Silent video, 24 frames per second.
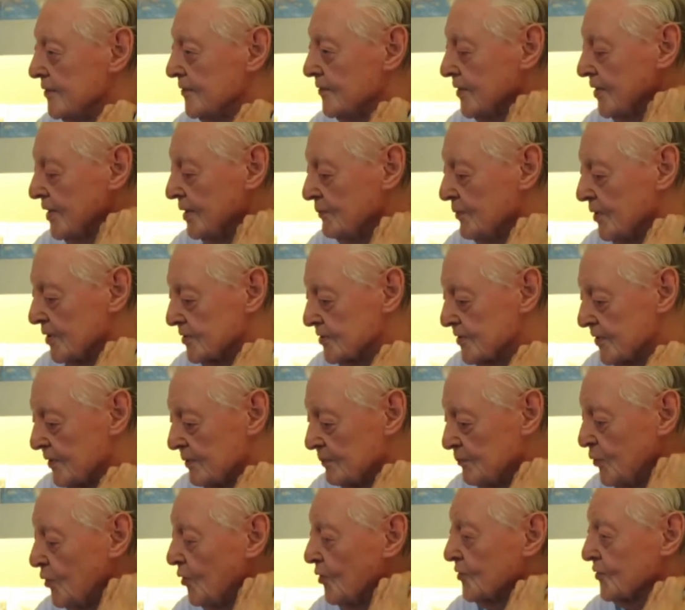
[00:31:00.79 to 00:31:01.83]
very much an
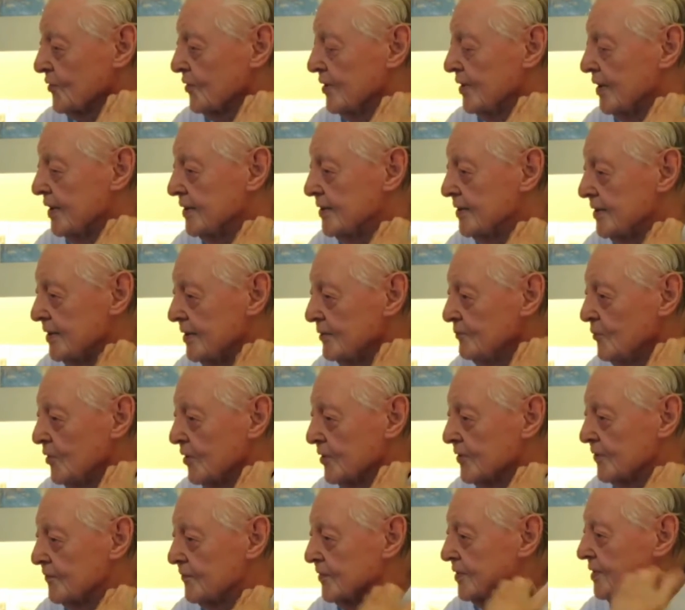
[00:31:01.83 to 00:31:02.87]
important lady in
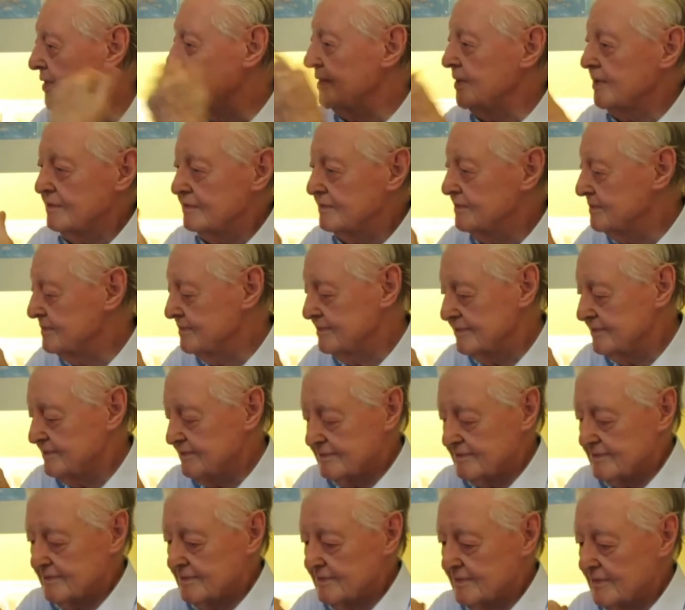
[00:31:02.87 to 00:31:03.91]
one of the
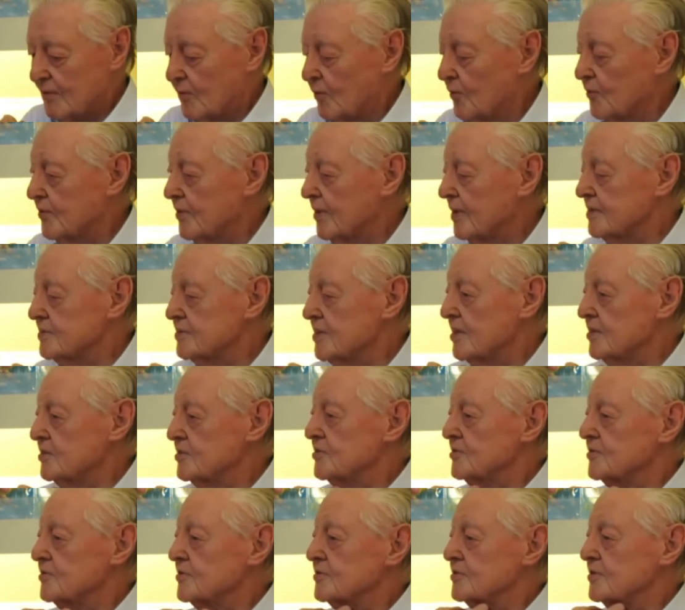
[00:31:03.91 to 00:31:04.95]

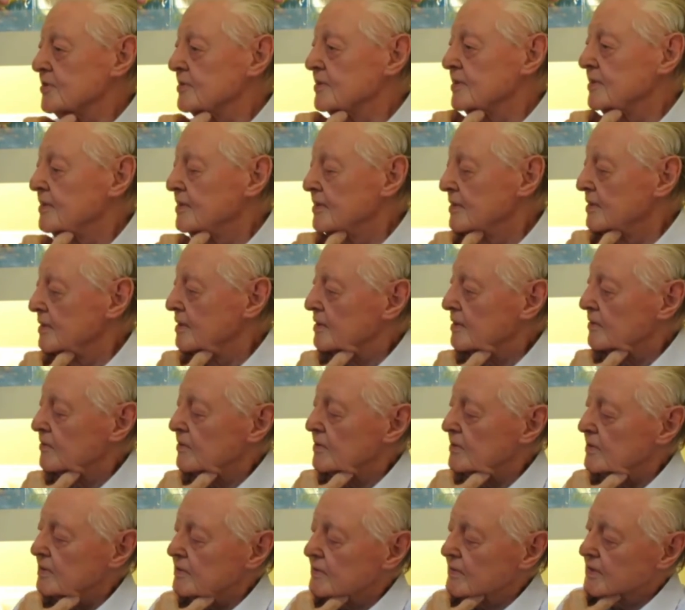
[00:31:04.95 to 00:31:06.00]
organizations
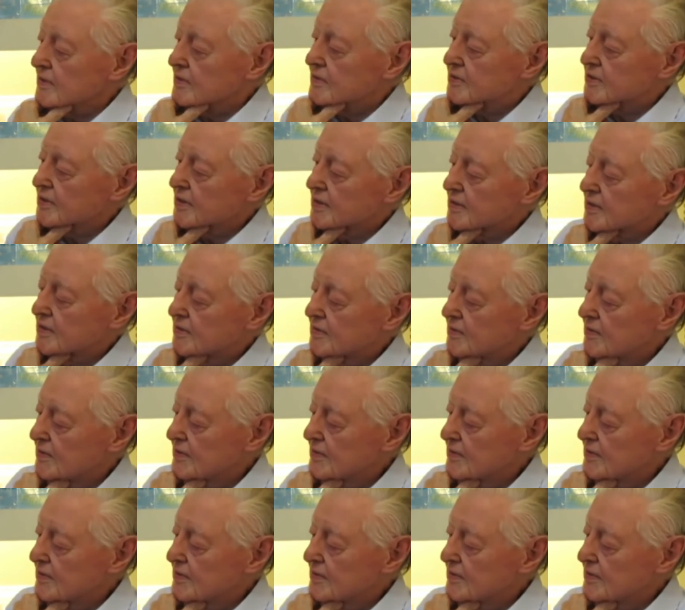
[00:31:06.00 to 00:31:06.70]
that